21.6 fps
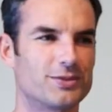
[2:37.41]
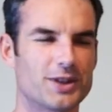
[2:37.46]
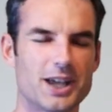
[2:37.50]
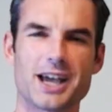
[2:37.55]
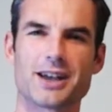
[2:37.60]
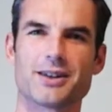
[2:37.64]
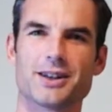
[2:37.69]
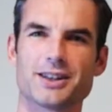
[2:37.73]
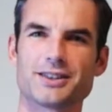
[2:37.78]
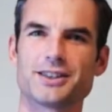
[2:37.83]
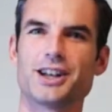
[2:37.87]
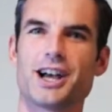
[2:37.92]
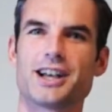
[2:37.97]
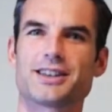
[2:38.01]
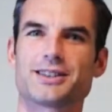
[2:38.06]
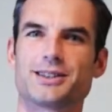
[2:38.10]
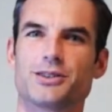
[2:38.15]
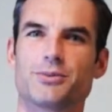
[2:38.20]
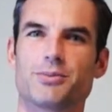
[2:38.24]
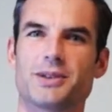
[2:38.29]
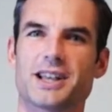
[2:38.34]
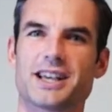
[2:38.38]
Yeah, it's a nice
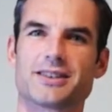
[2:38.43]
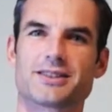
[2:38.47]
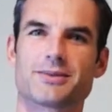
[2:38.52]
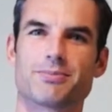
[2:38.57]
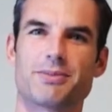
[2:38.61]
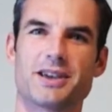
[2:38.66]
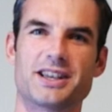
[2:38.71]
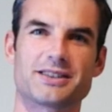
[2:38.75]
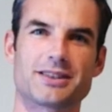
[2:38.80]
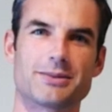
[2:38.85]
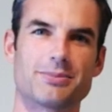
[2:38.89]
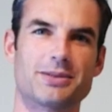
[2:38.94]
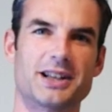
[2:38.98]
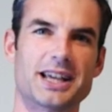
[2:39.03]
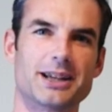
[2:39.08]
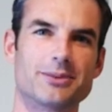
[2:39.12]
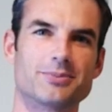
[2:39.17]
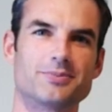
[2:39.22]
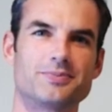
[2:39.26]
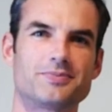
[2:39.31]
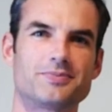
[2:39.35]
little piece to play.